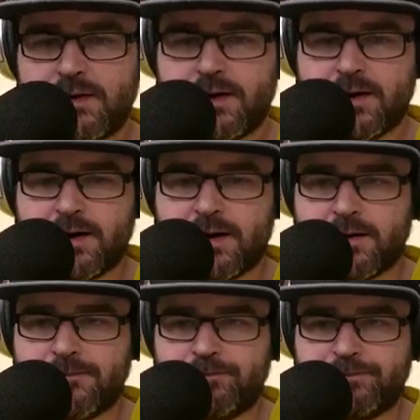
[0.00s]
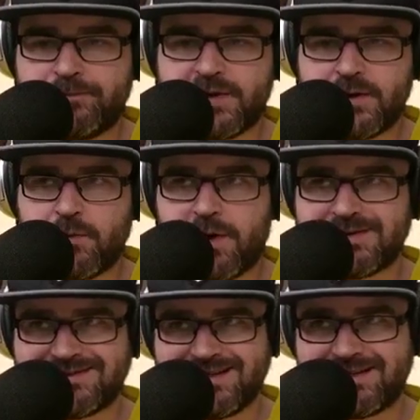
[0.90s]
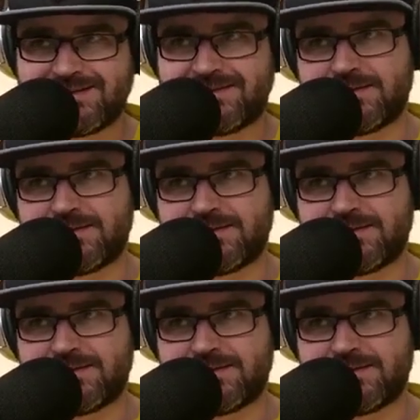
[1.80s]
Um, he was six.